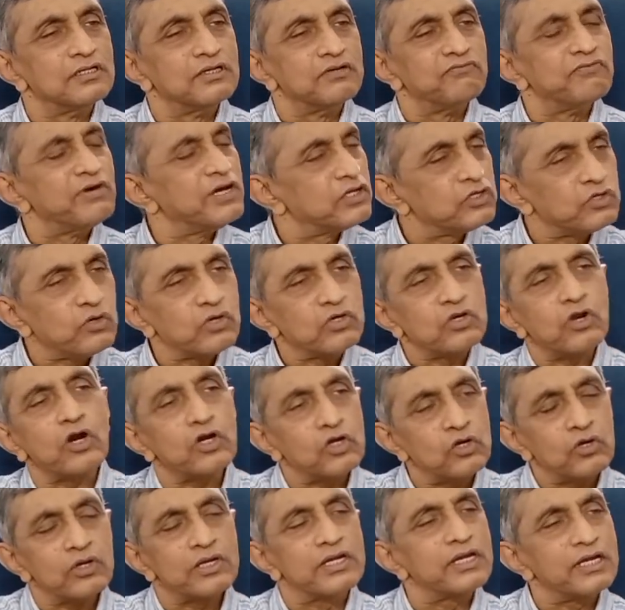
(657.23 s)
where you're not
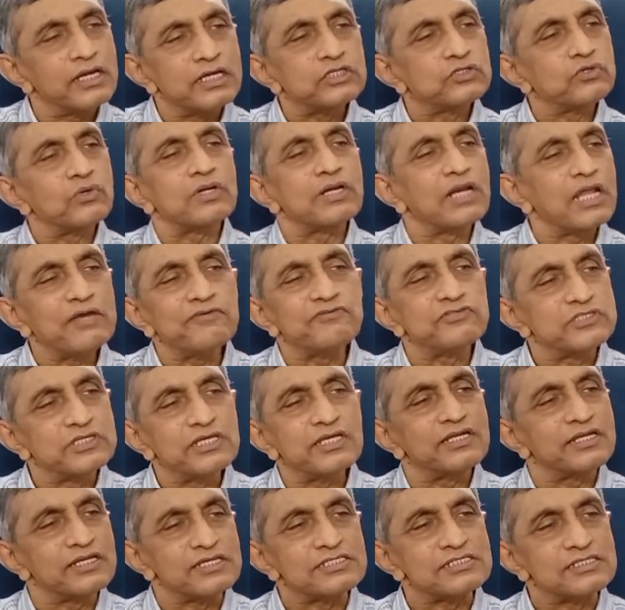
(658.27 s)
looking at your life
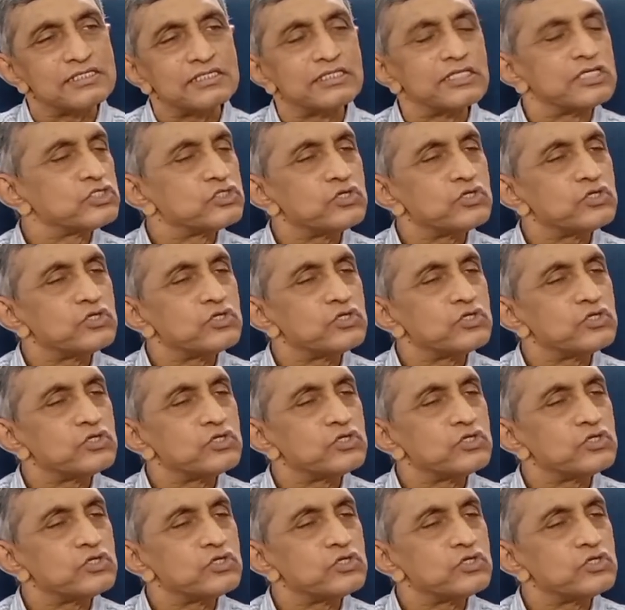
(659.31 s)
seriously, there's no